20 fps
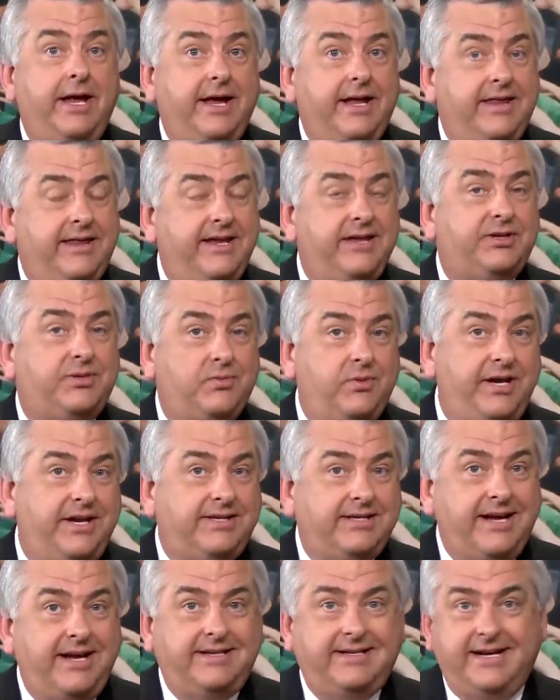this
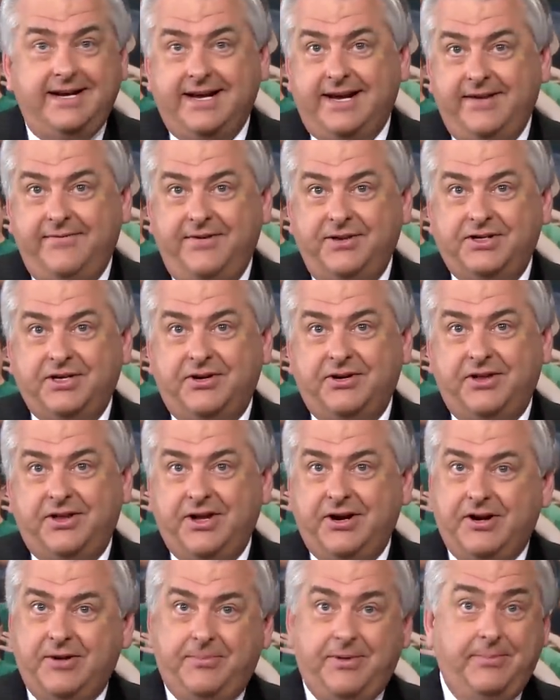week's ATI Physical
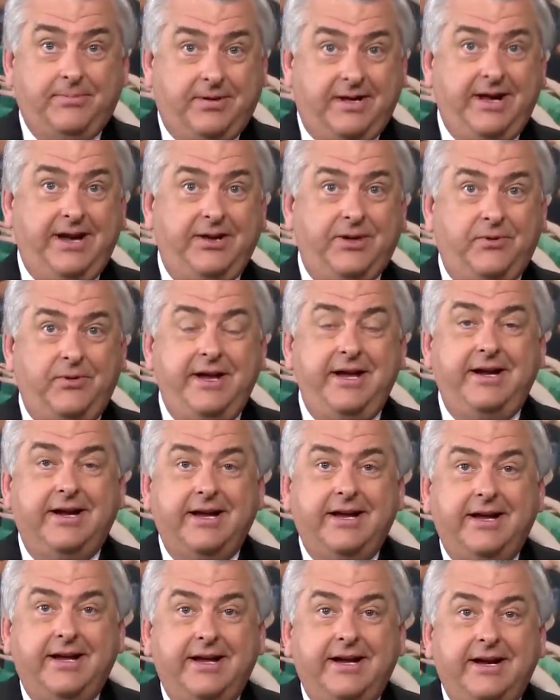Therapy Player of the Week
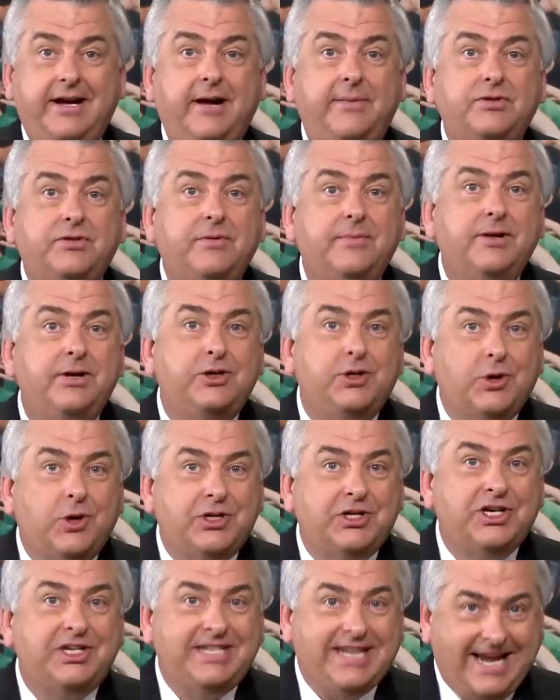comes from the
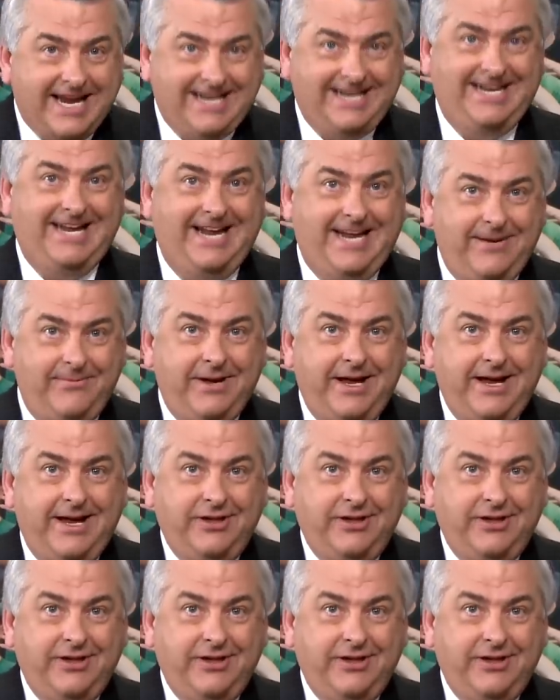Georgia Tech game.